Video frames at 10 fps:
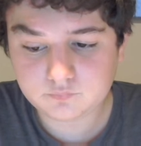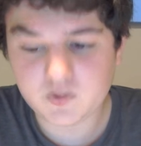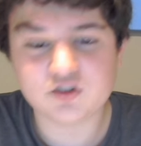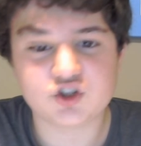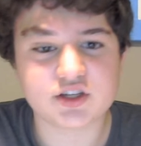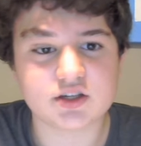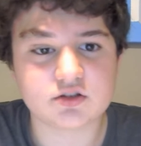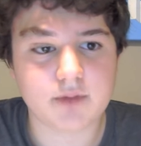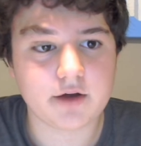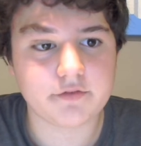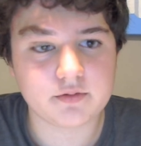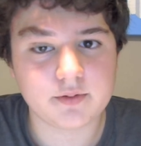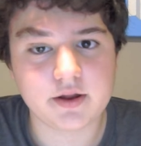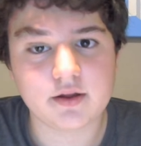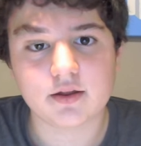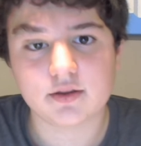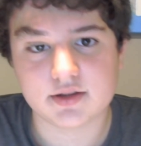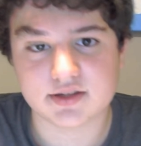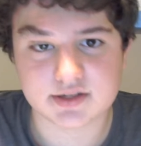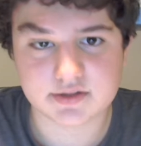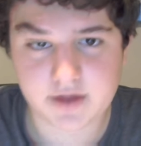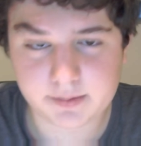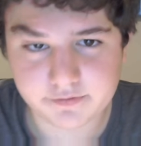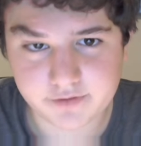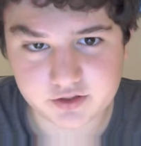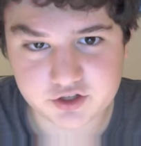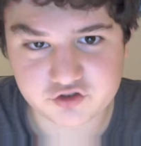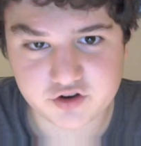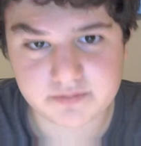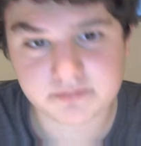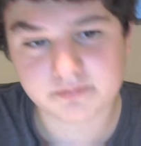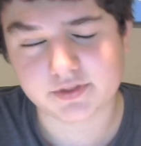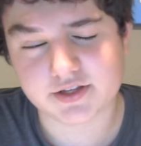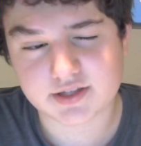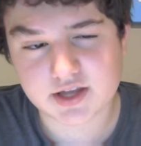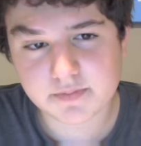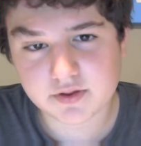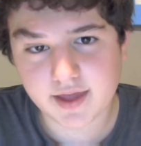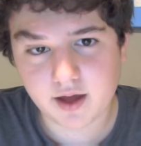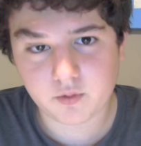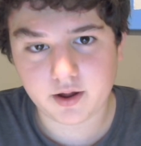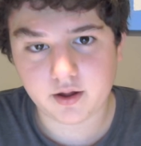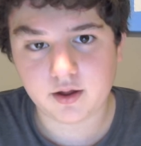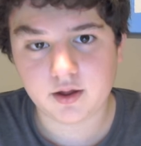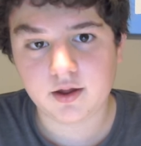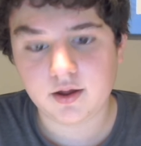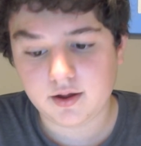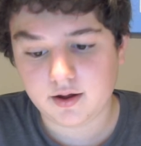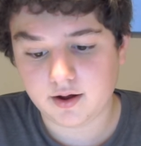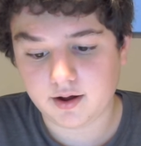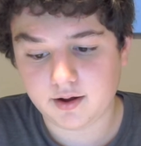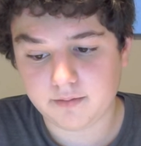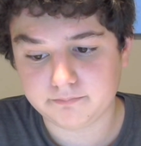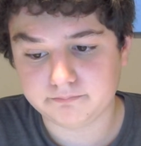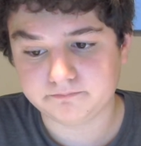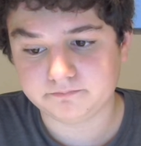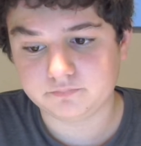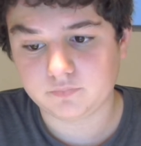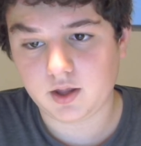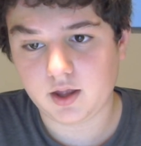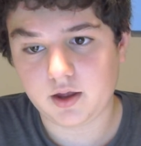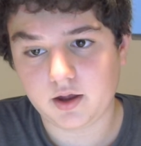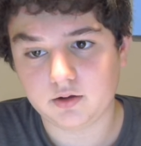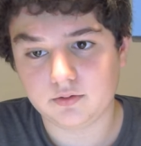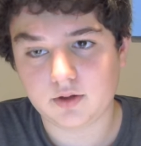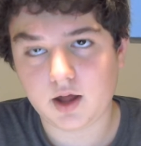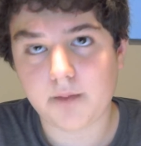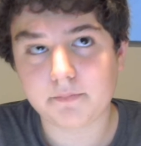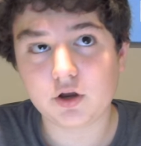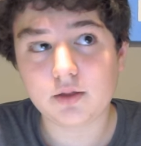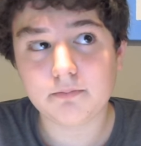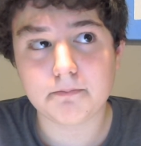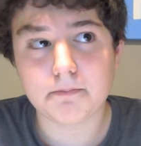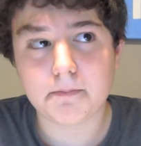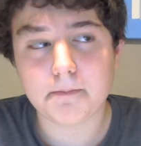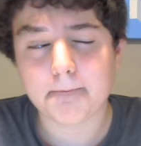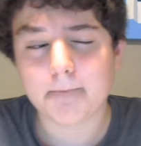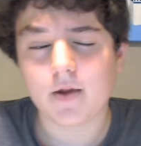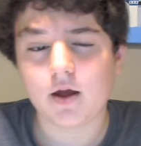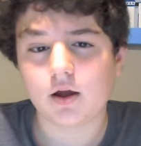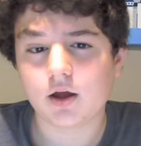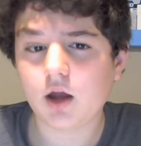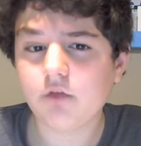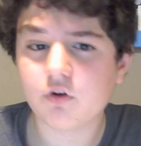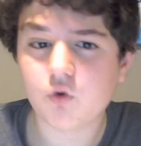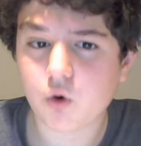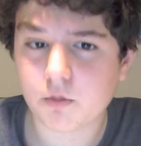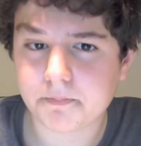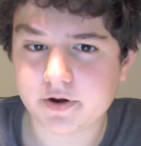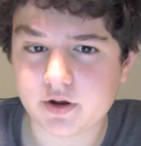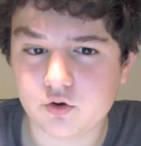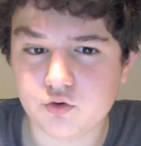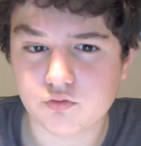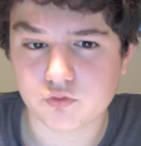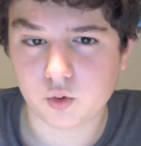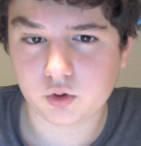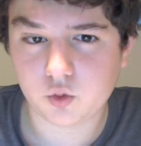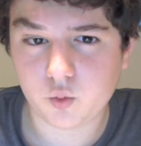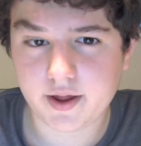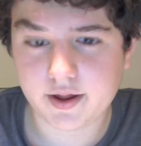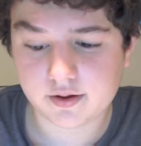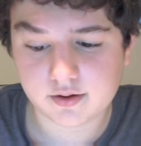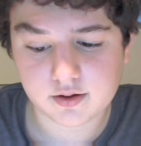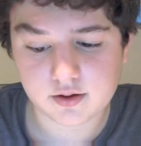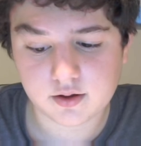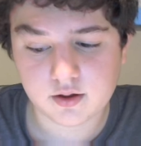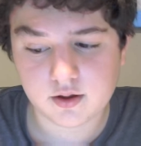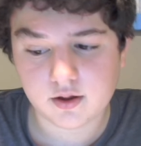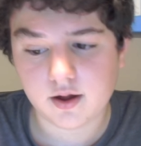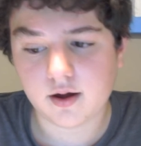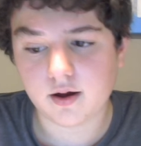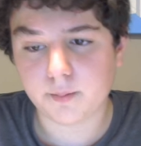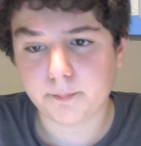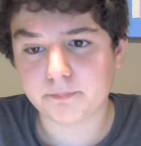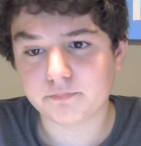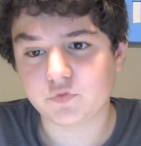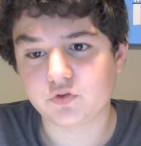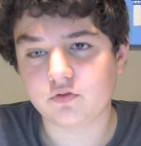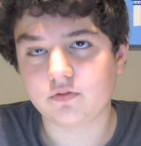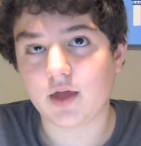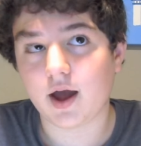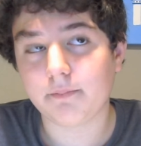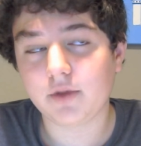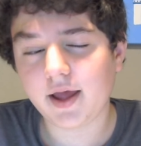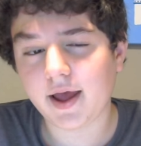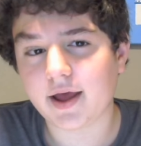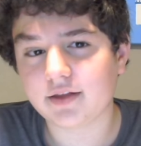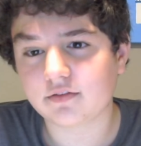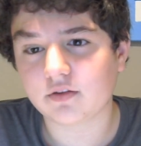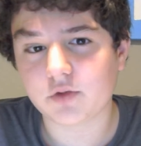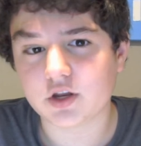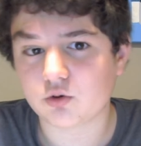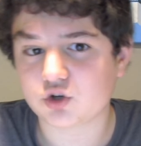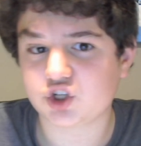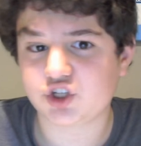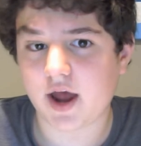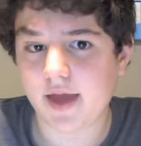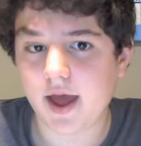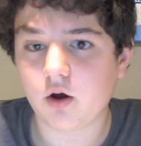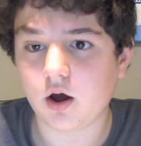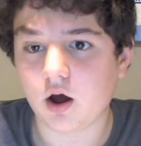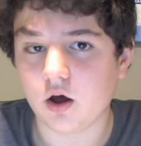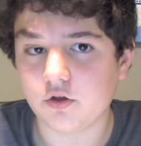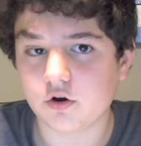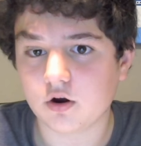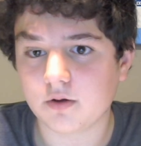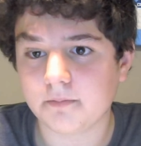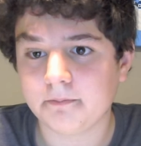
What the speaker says: Just as a reminder for everybody, this is a family-friendly stream. Please keep it that way. And I'm going to kind of incorporate a new rule in a way. I'm going to ask that we don't shout out other